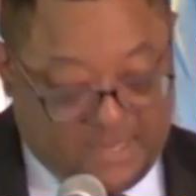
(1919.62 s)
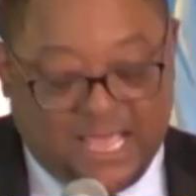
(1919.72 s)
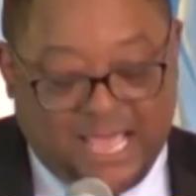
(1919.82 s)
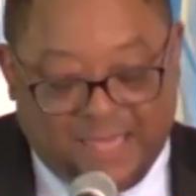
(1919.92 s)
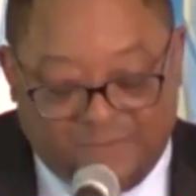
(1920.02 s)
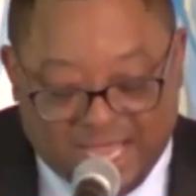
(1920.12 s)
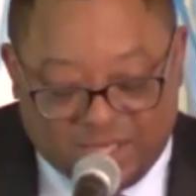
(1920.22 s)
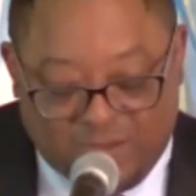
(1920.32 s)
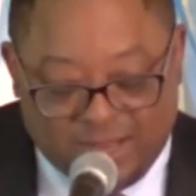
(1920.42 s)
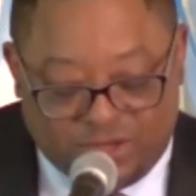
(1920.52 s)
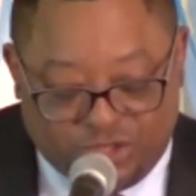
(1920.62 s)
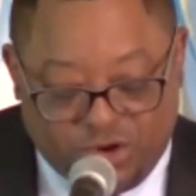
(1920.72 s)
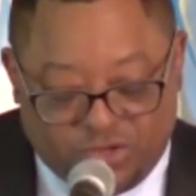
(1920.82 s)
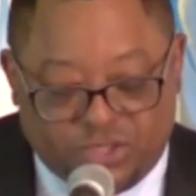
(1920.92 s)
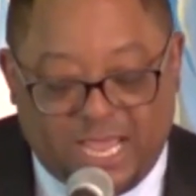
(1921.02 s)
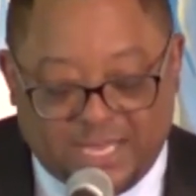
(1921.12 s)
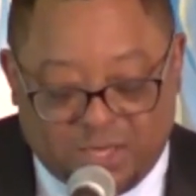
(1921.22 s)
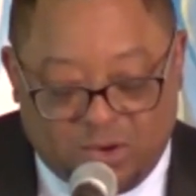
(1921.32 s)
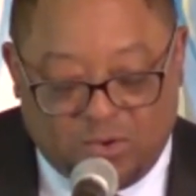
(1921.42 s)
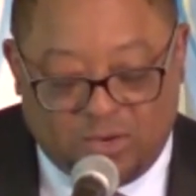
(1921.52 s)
And that's why the church as a whole in